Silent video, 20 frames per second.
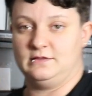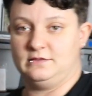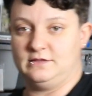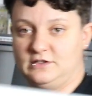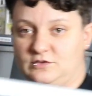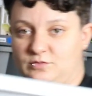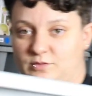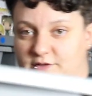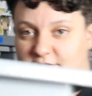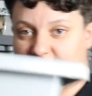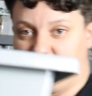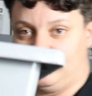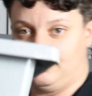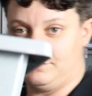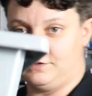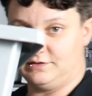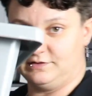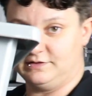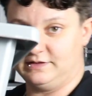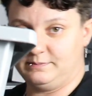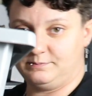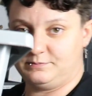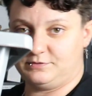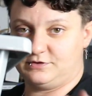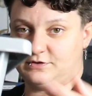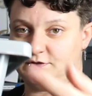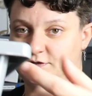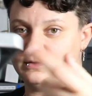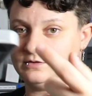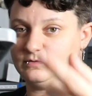That's why they have the
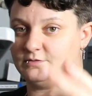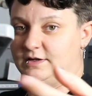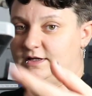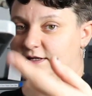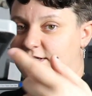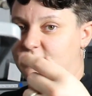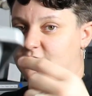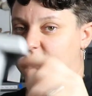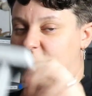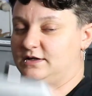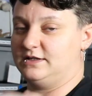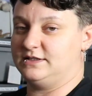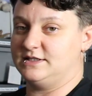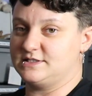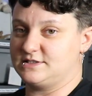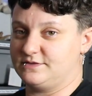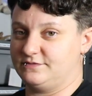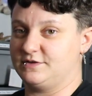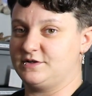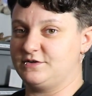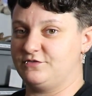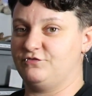lips right here, and these are very